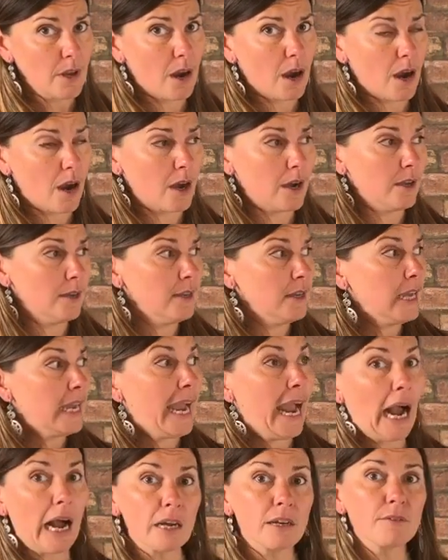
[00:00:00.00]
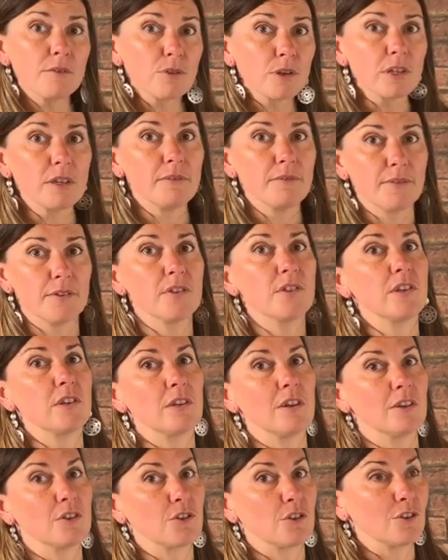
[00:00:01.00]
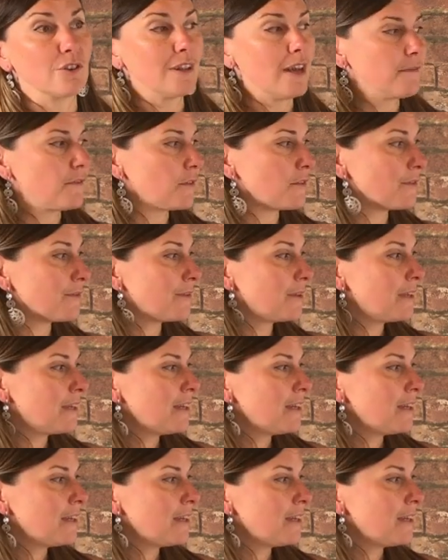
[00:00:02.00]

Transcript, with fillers: uh, at a really physiological level.